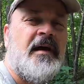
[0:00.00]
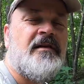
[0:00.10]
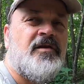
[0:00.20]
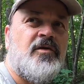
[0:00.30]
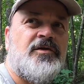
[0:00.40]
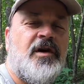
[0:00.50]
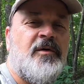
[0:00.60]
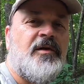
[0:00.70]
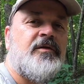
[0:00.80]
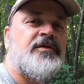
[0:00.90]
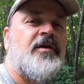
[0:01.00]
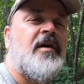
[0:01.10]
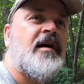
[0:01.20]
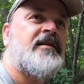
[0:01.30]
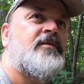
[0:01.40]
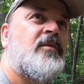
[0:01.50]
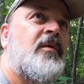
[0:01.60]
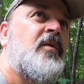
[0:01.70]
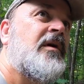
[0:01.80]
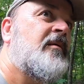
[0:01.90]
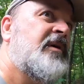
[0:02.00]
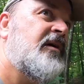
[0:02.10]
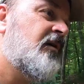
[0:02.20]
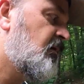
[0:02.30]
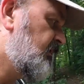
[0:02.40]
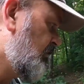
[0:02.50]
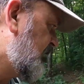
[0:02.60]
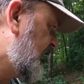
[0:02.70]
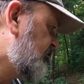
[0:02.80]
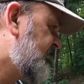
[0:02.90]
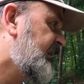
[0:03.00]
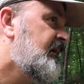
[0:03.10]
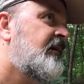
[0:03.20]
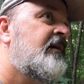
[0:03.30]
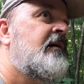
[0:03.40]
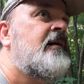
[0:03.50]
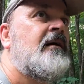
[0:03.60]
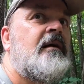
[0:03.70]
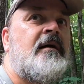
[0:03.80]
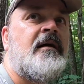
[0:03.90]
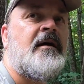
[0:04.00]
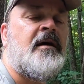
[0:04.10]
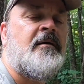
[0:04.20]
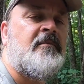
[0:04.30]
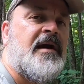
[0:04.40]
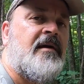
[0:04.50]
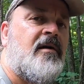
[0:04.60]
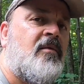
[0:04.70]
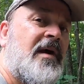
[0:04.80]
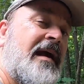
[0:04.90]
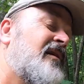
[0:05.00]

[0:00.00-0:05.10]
Hey, it's Uncle Joe with Uncle Joe Hikes. We're up here on the BMT, making our way